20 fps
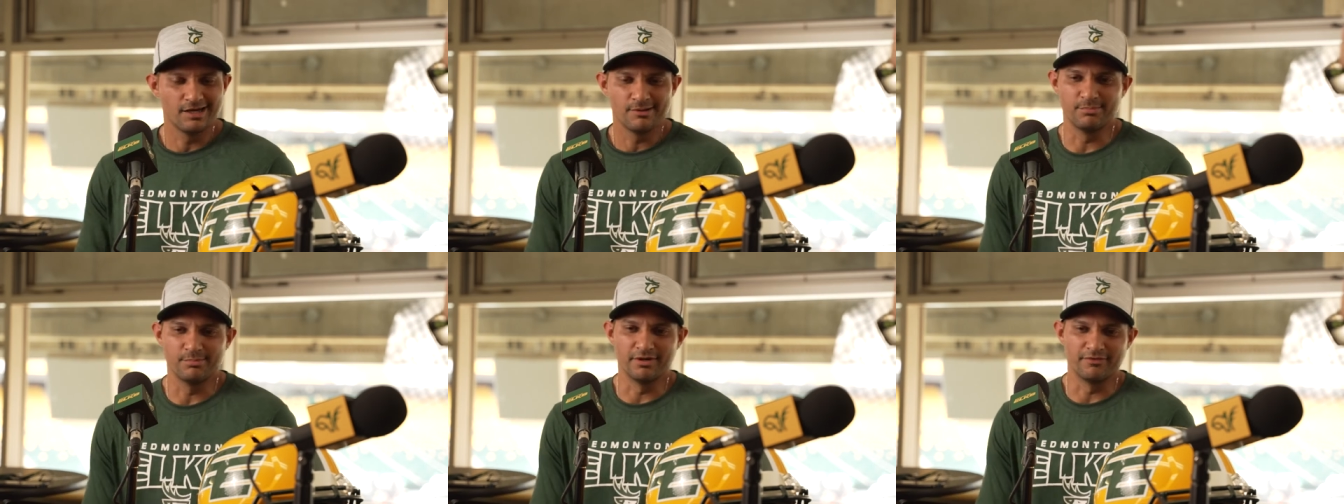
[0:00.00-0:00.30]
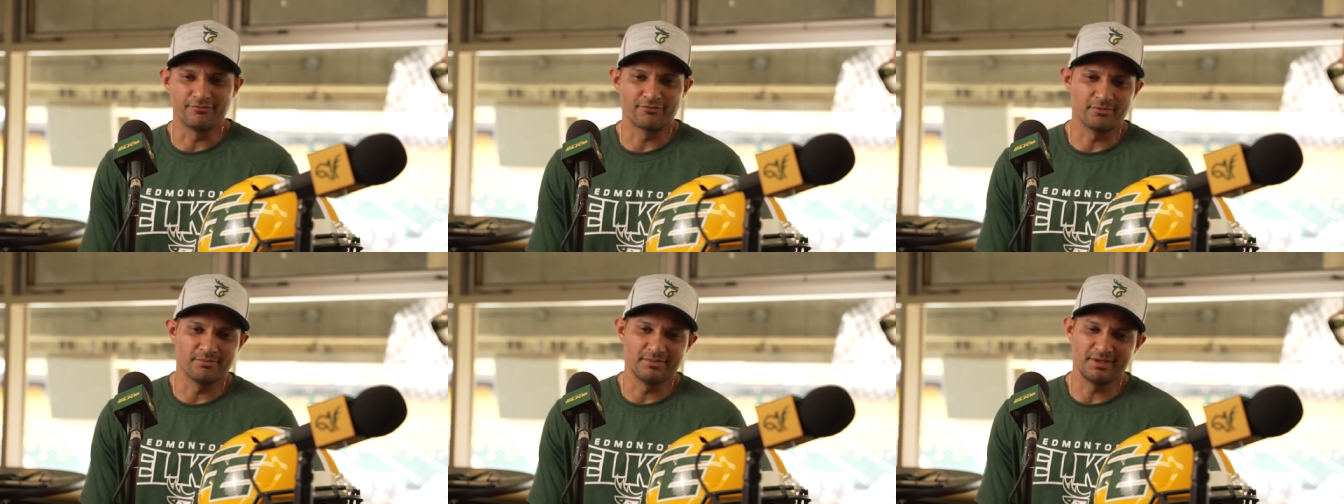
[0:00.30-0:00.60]

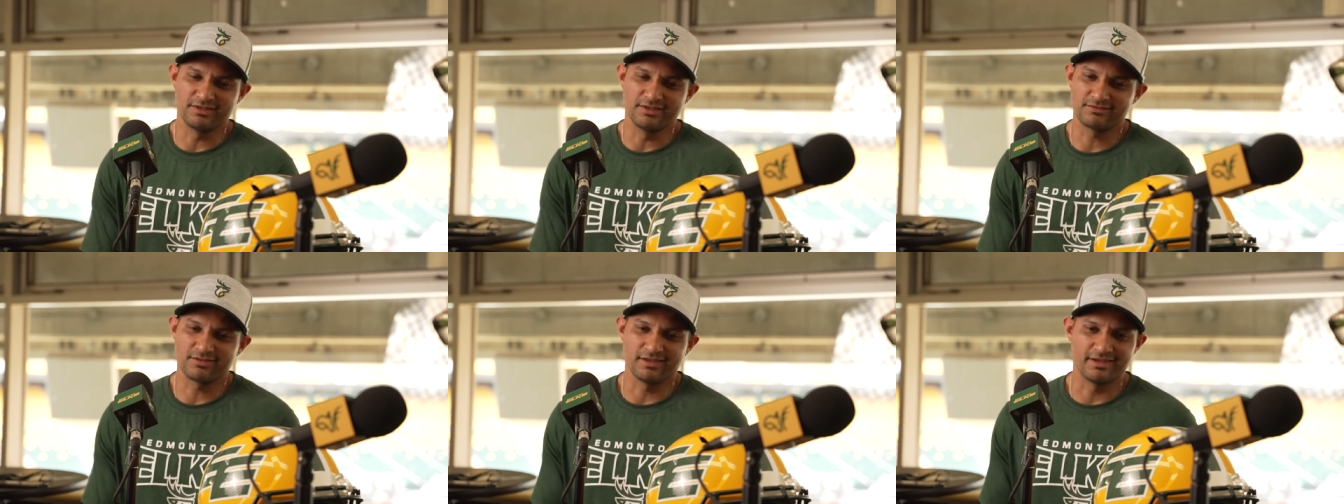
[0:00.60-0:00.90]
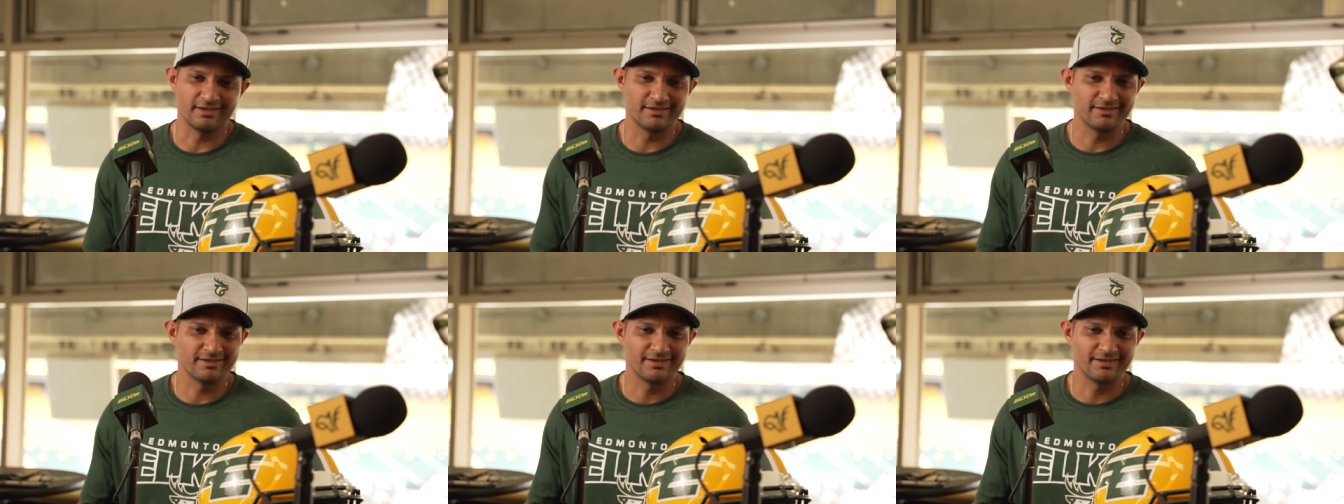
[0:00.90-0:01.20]
But for me, it's
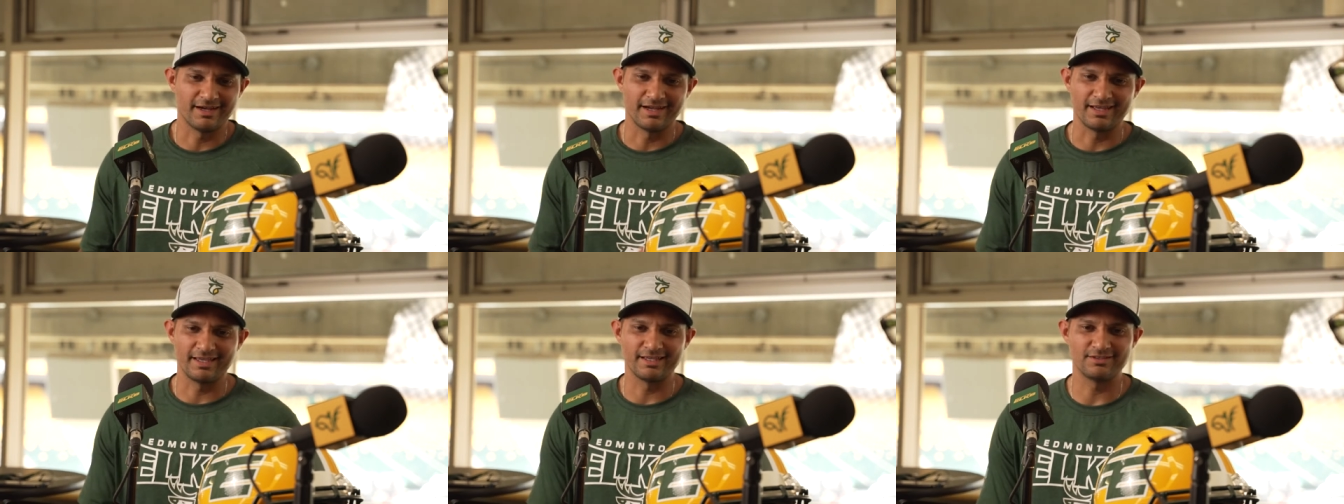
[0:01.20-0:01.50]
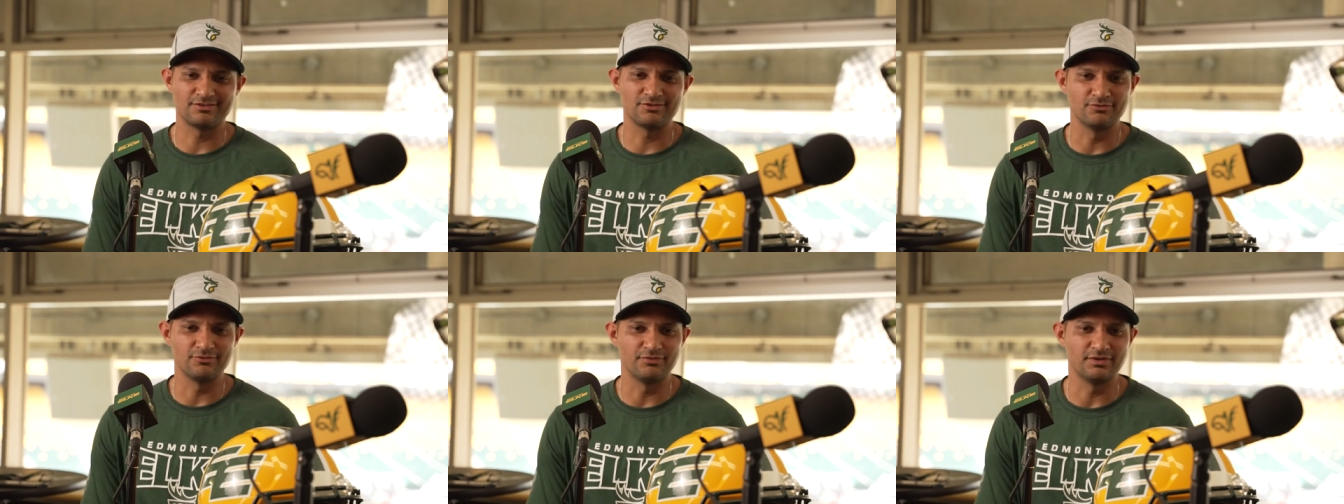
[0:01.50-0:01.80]
like I
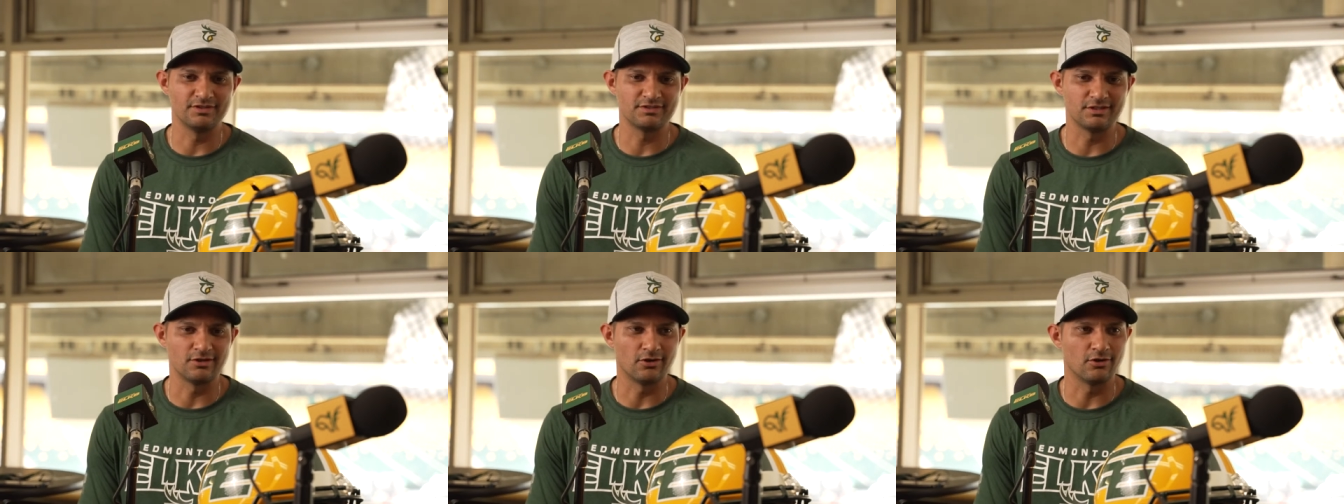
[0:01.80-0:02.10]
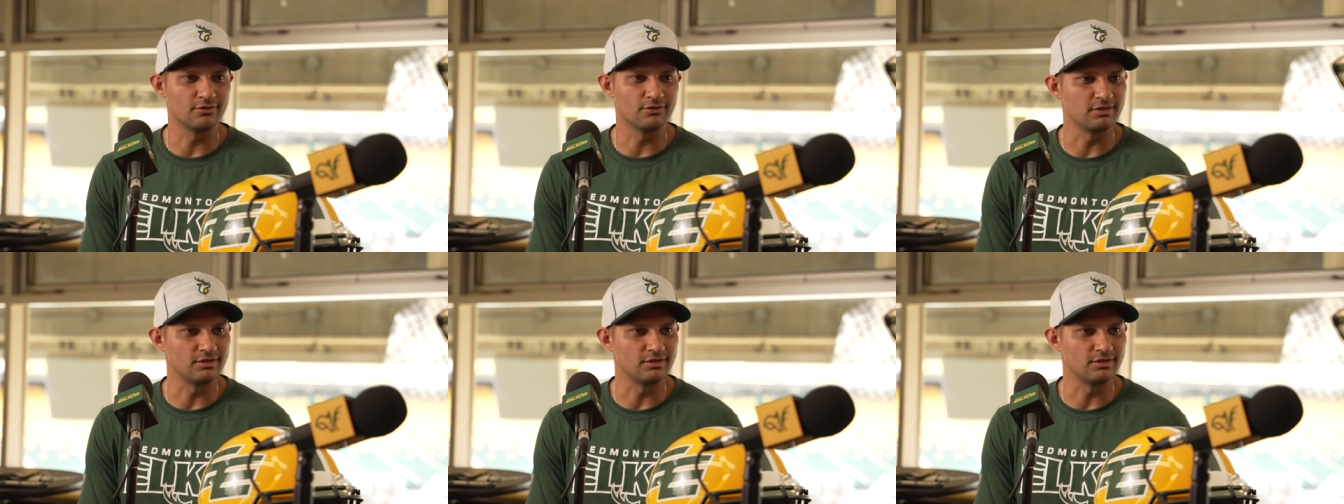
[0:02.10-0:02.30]
get to visit all